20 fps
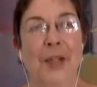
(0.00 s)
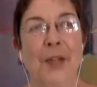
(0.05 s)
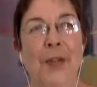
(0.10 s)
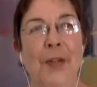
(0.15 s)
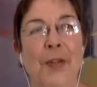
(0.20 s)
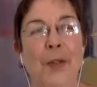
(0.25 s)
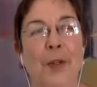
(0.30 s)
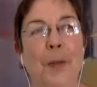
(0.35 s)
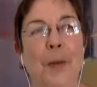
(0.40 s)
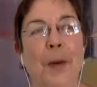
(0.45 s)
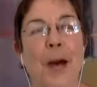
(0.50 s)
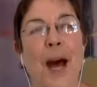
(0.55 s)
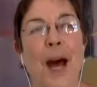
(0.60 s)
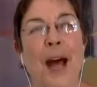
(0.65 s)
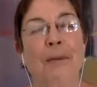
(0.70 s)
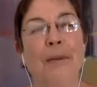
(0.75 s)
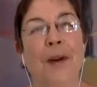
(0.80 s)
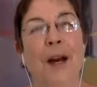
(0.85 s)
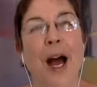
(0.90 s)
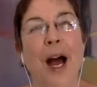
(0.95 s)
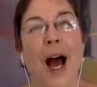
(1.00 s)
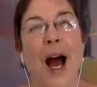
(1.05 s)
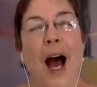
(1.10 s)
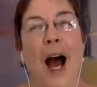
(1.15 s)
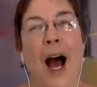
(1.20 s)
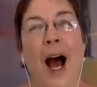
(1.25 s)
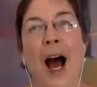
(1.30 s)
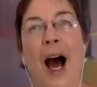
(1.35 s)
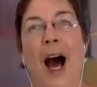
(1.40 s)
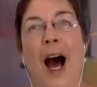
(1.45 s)
Scoop,
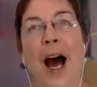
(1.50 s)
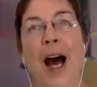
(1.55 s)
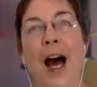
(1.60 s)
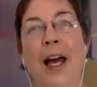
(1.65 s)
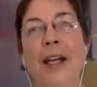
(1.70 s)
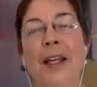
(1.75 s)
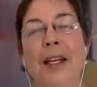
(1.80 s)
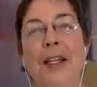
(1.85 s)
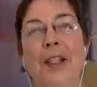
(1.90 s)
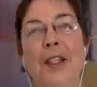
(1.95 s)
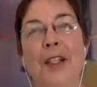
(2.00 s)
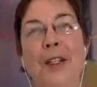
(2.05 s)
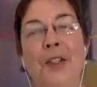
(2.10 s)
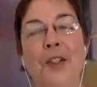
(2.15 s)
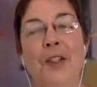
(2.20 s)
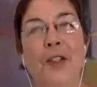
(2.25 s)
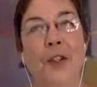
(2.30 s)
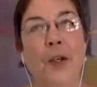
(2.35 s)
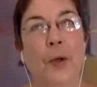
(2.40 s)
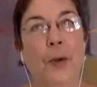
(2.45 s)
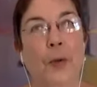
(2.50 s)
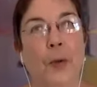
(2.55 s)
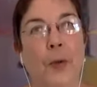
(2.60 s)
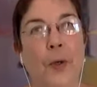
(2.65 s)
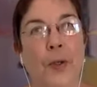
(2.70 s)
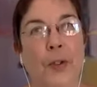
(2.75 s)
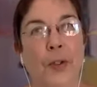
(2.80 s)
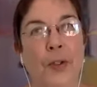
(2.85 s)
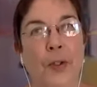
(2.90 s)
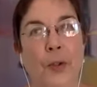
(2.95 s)
I
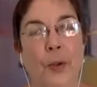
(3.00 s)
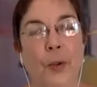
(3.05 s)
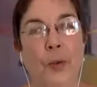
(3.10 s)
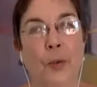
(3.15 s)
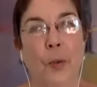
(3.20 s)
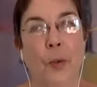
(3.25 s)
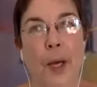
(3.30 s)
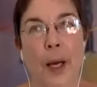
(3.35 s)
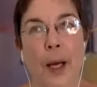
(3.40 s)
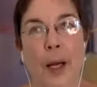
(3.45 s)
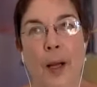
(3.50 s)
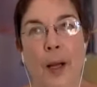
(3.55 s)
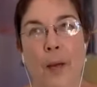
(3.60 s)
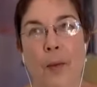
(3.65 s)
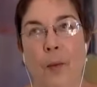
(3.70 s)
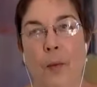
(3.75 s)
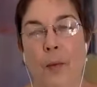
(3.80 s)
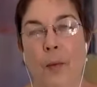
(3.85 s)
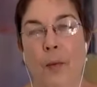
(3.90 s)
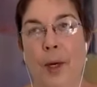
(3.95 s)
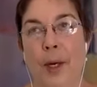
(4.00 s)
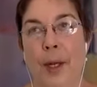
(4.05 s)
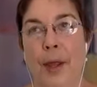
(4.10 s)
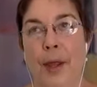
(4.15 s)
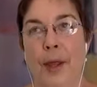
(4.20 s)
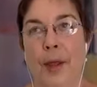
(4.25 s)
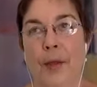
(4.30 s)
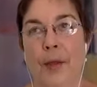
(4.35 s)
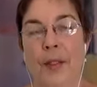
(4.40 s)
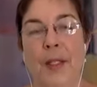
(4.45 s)
don't do well
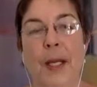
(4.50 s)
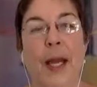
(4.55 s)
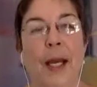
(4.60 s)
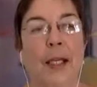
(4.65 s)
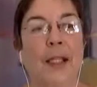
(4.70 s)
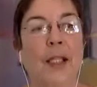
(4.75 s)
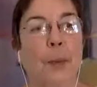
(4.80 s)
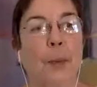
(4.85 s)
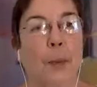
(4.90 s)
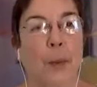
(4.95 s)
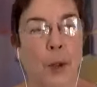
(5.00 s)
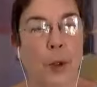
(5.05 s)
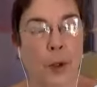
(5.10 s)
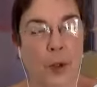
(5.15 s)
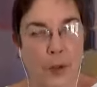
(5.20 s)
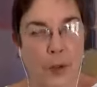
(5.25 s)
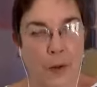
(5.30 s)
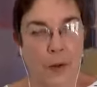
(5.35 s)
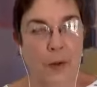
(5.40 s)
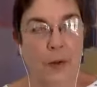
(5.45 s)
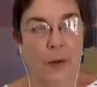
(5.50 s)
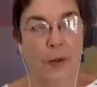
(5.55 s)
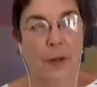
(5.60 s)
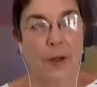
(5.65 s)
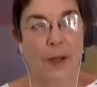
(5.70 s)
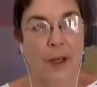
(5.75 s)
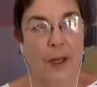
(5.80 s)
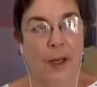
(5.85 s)
with textbooks.